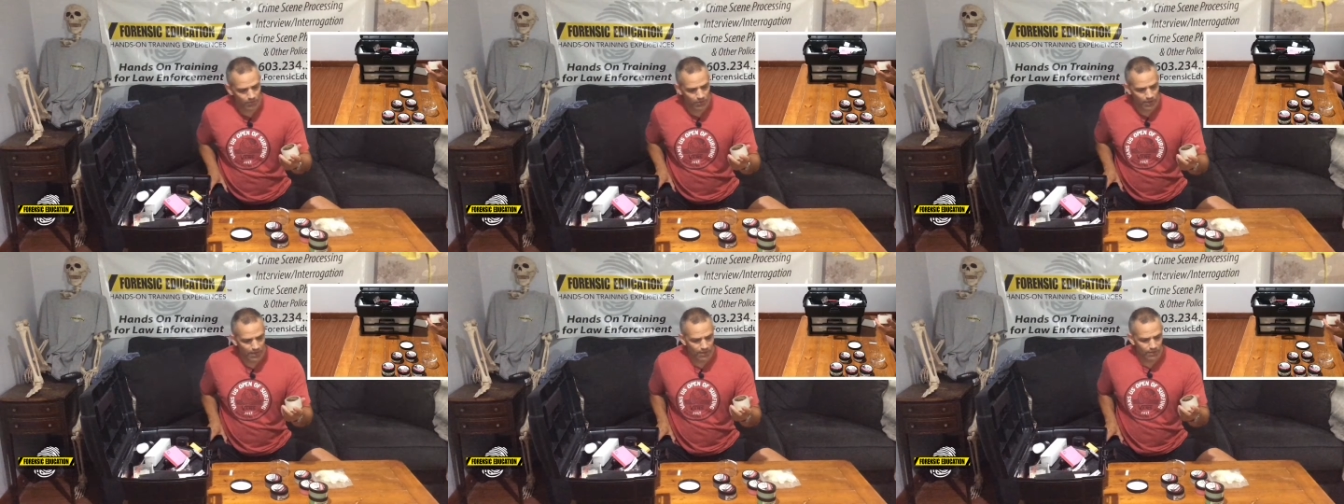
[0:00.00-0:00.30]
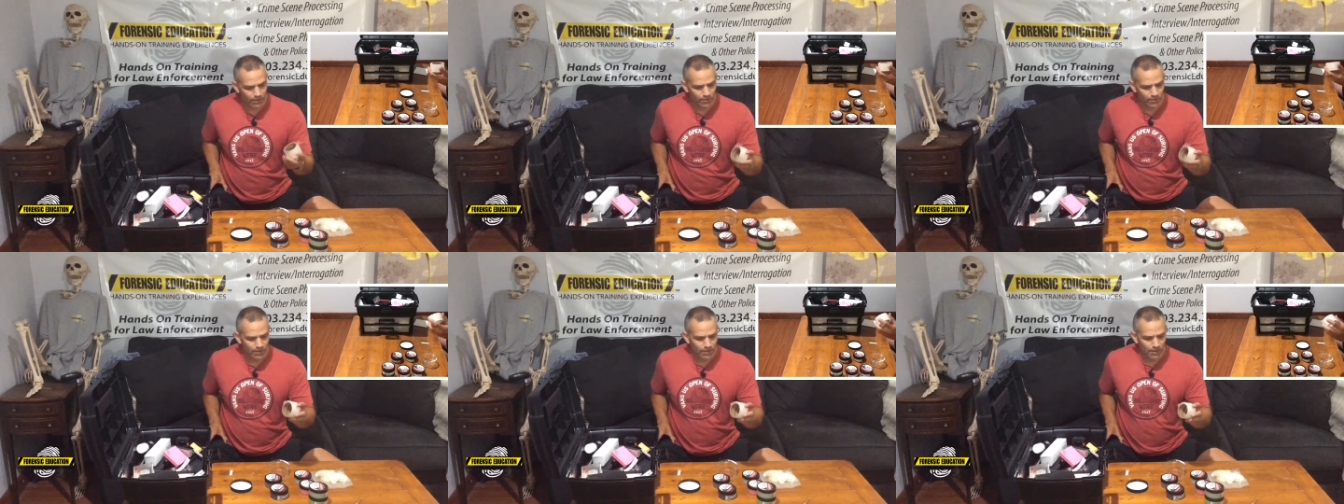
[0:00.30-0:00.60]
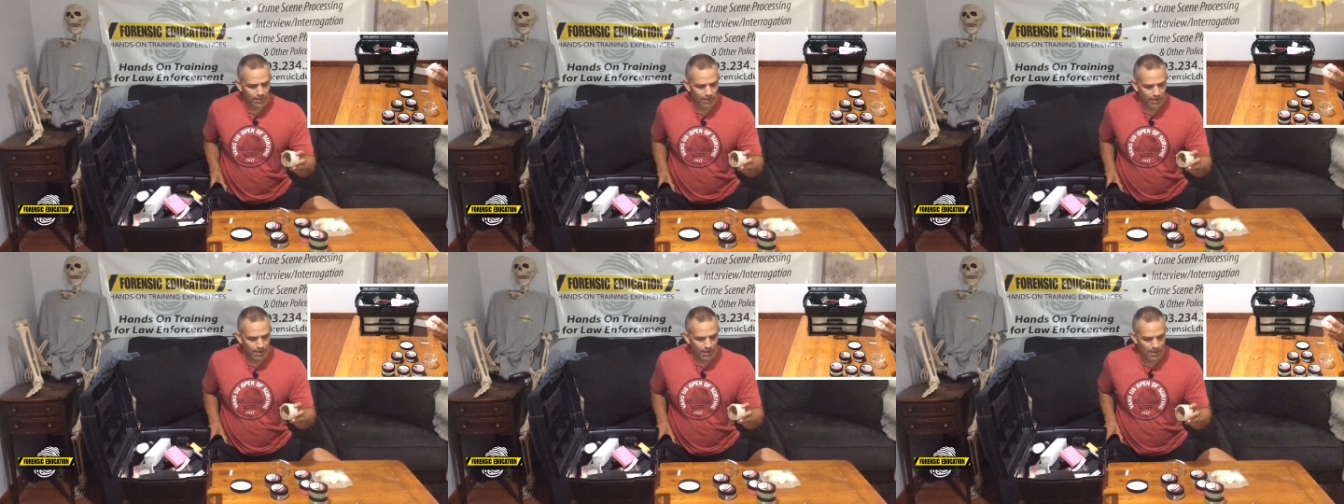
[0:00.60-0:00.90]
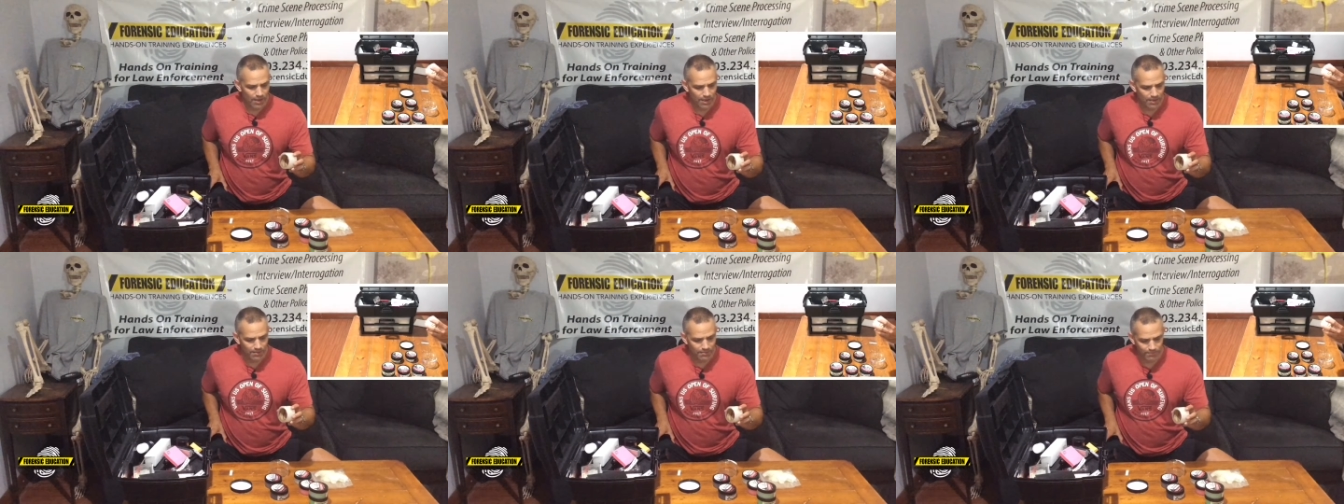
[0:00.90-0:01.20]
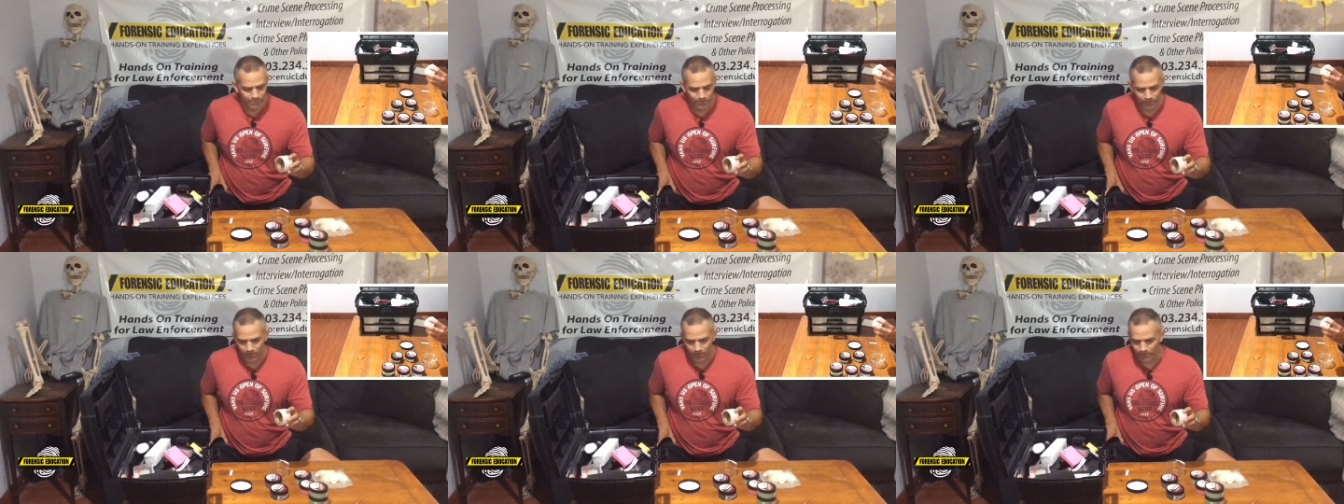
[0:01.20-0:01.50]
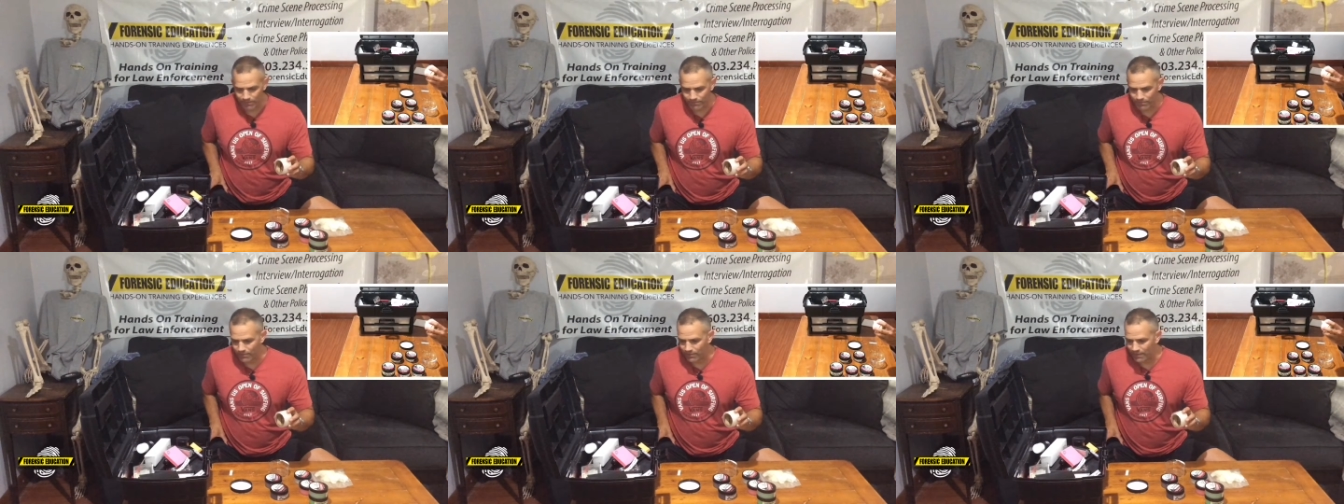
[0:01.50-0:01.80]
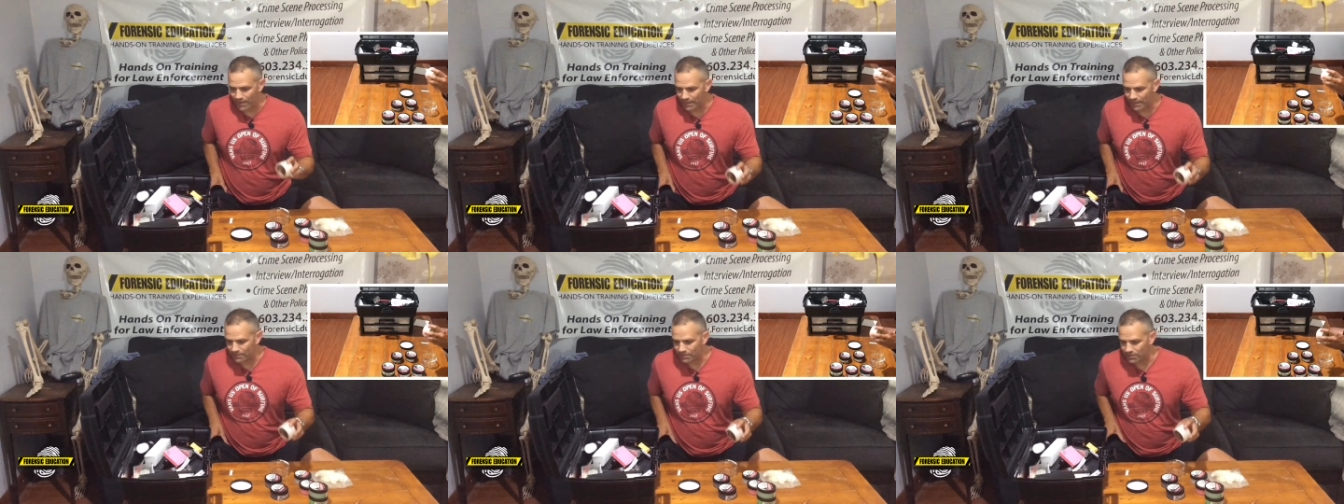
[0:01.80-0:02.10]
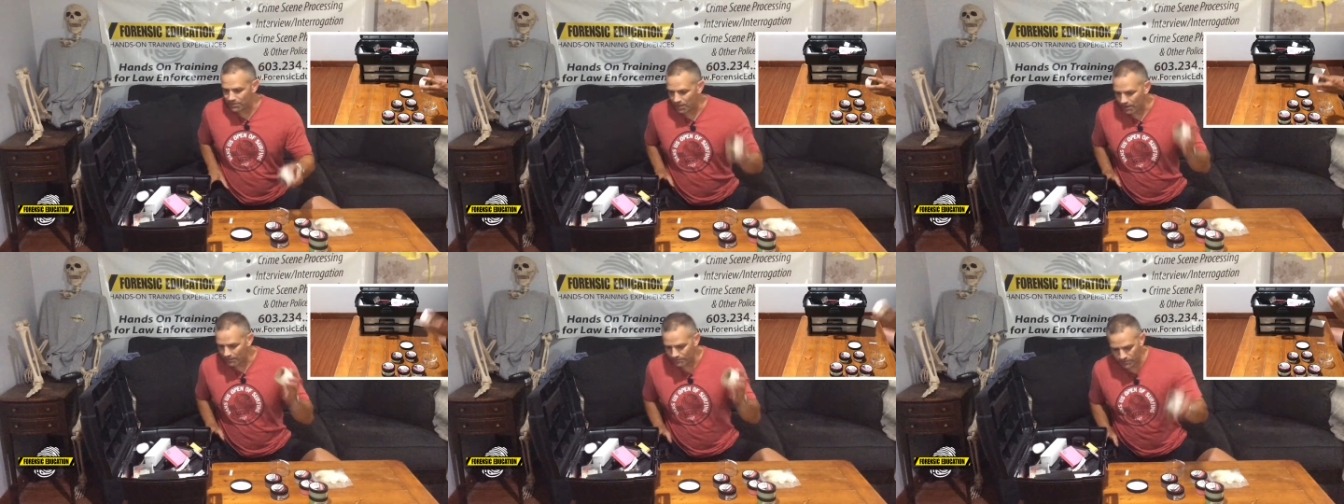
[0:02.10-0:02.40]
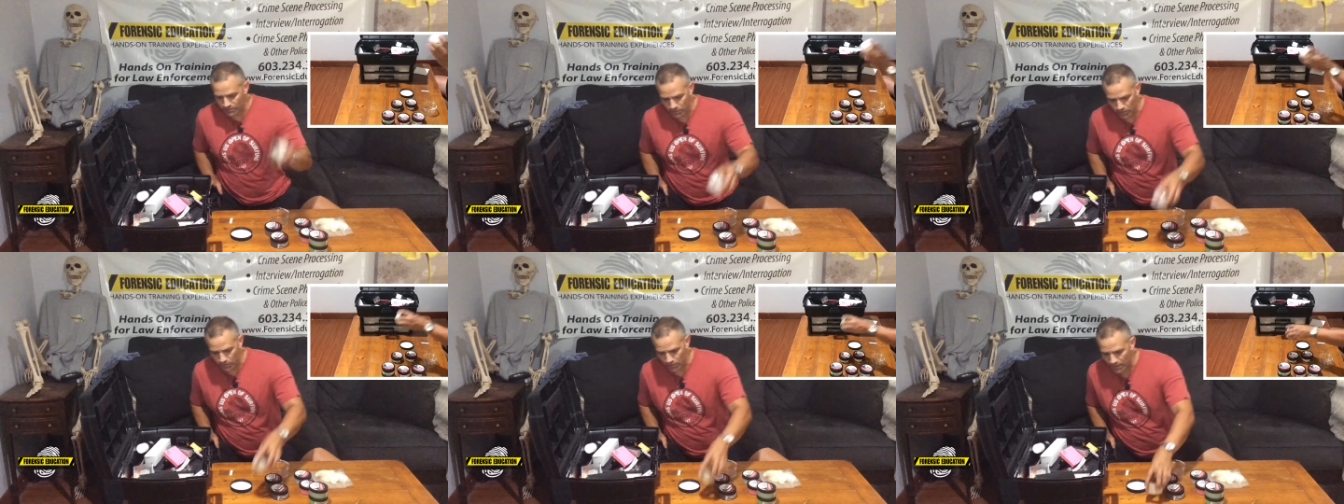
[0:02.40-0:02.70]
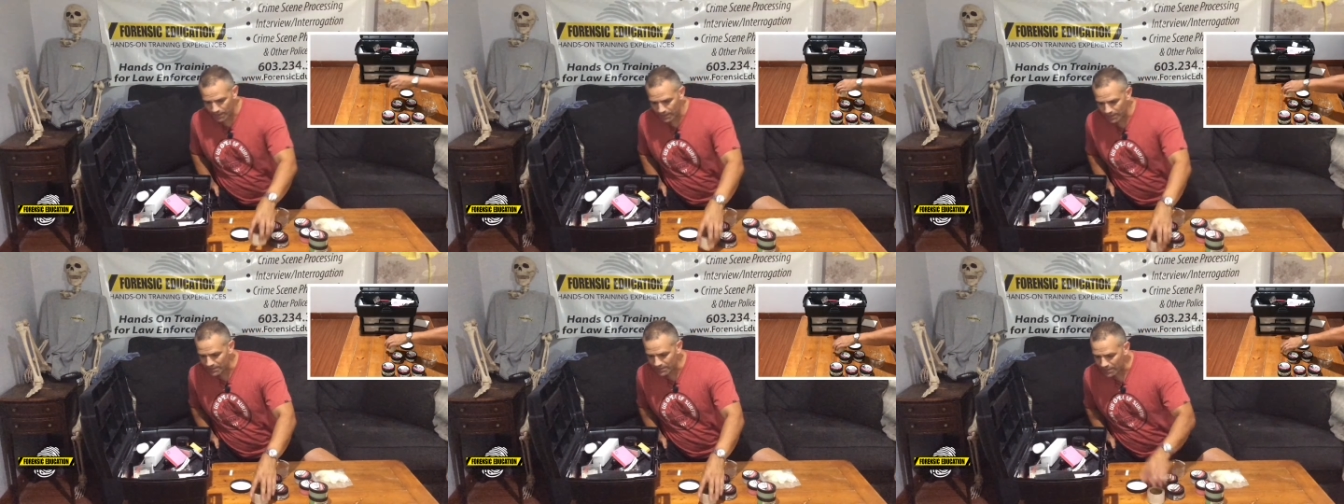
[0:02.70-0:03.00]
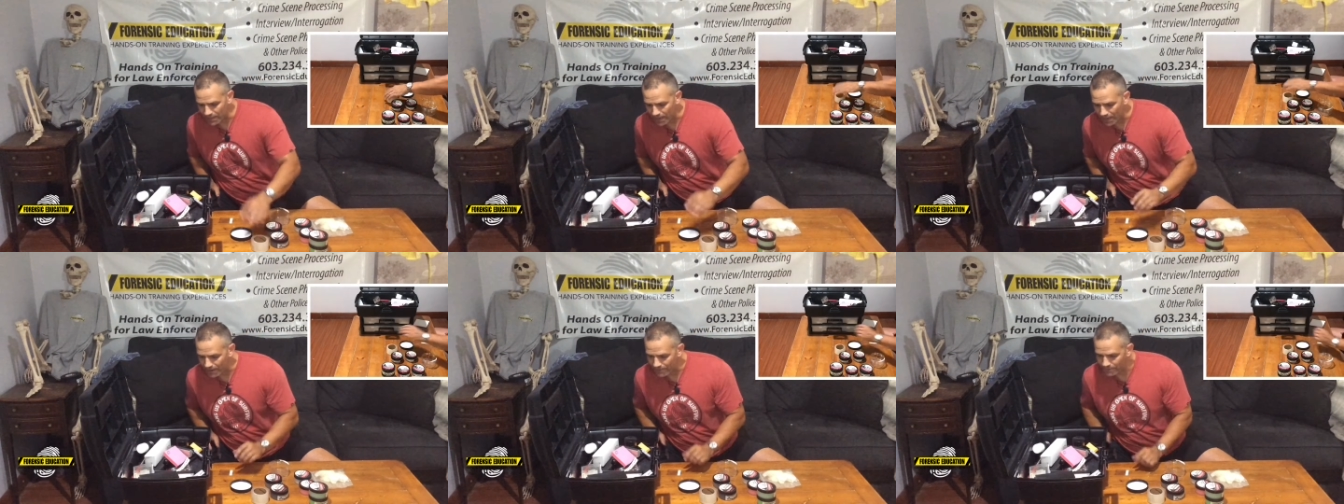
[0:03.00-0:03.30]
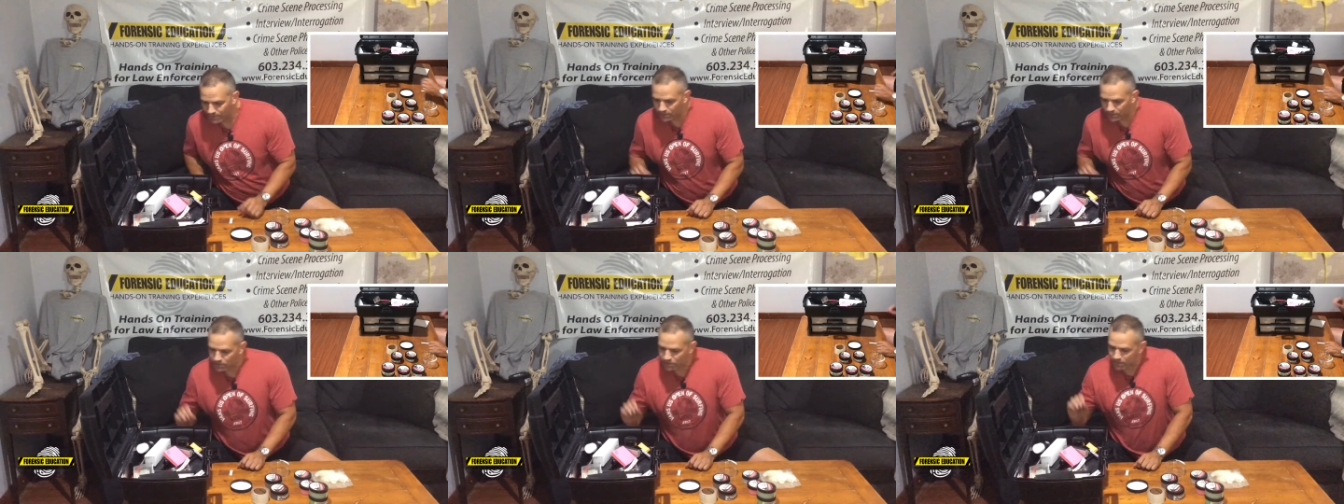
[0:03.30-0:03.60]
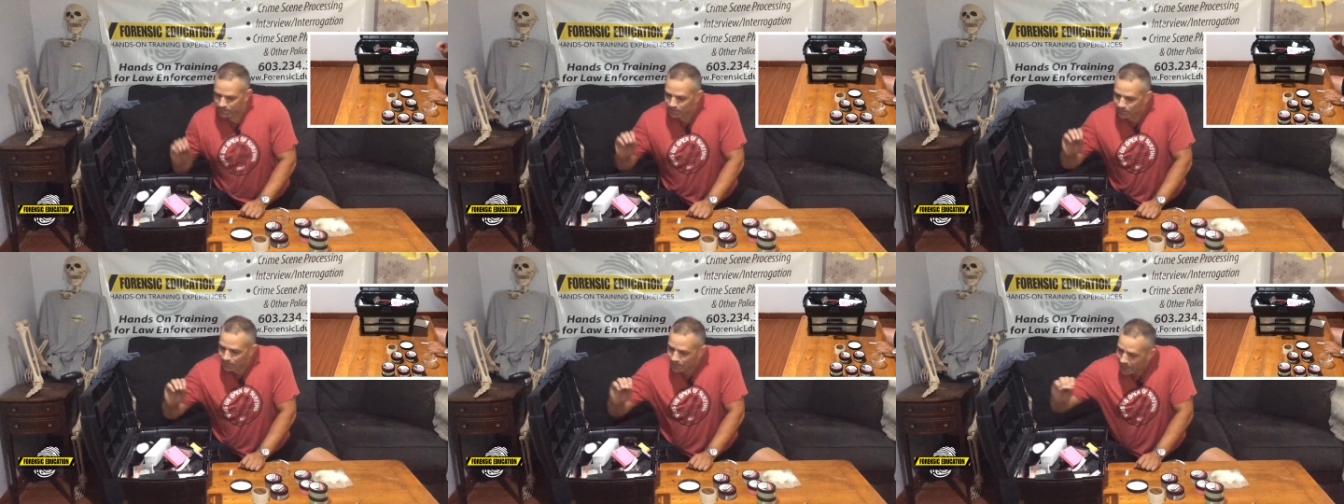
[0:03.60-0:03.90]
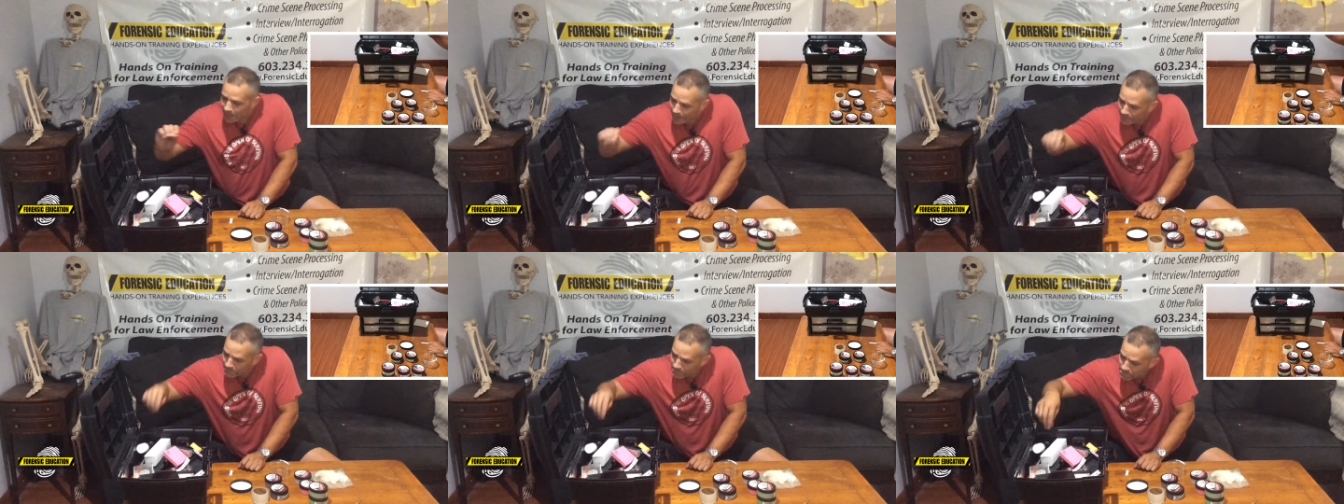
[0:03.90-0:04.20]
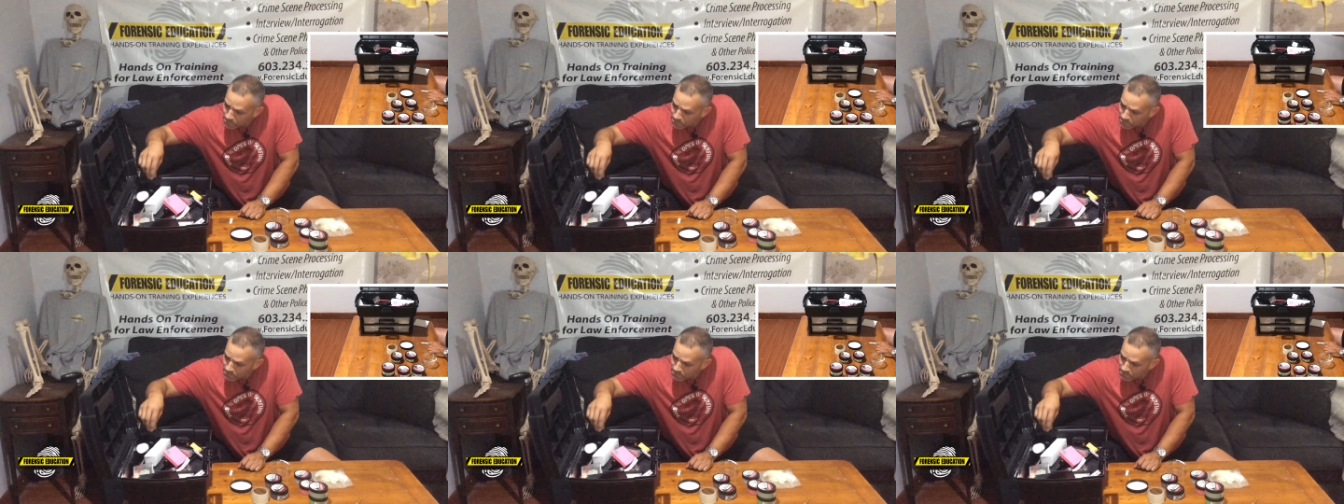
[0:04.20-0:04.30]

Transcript: well for lifting that stuff. So I like to have some of that.